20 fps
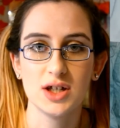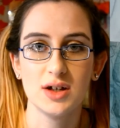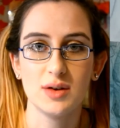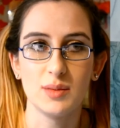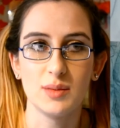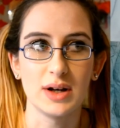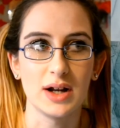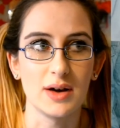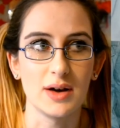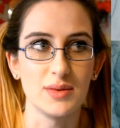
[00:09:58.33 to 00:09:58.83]

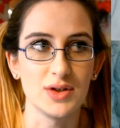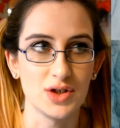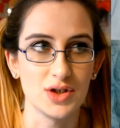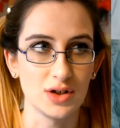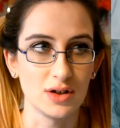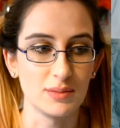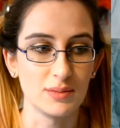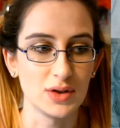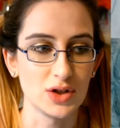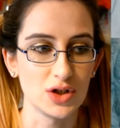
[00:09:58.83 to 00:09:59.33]
when I was
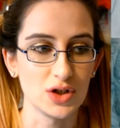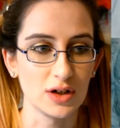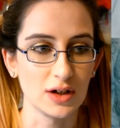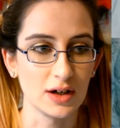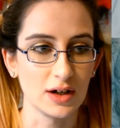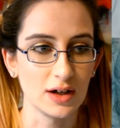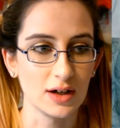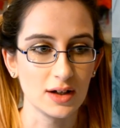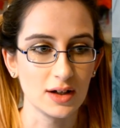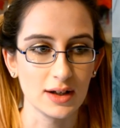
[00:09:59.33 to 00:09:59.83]
much
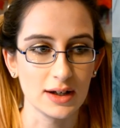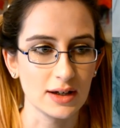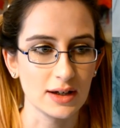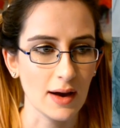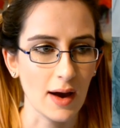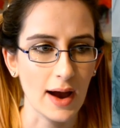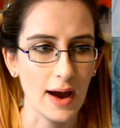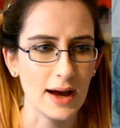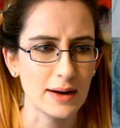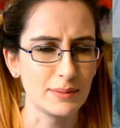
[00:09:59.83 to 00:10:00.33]
younger. Like
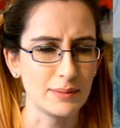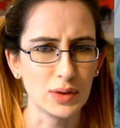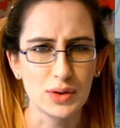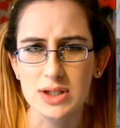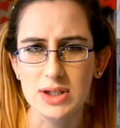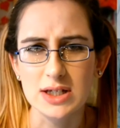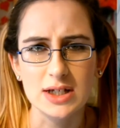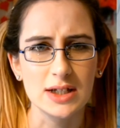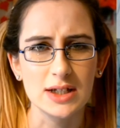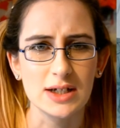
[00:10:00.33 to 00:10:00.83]
I had
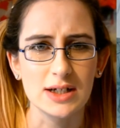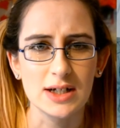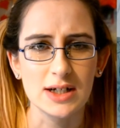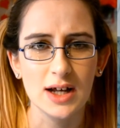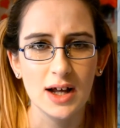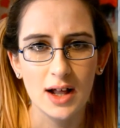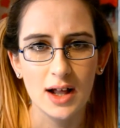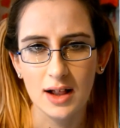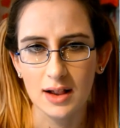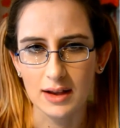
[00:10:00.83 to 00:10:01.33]
multicolored,
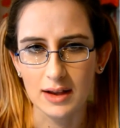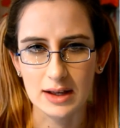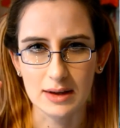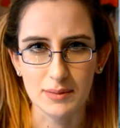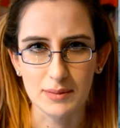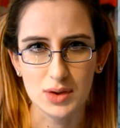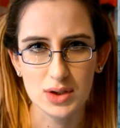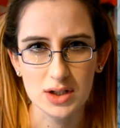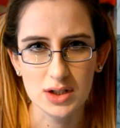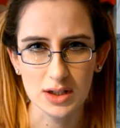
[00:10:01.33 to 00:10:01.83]
like
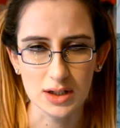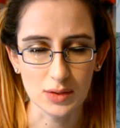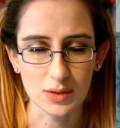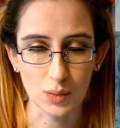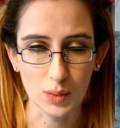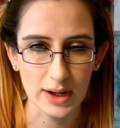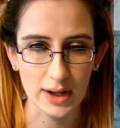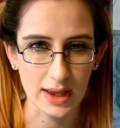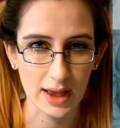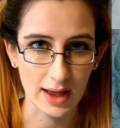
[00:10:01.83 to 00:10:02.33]
multicolored
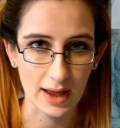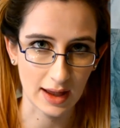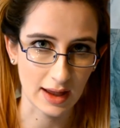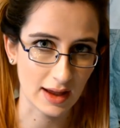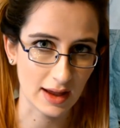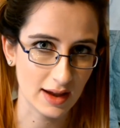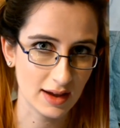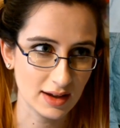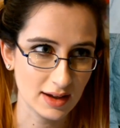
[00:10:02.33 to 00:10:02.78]
wig hair.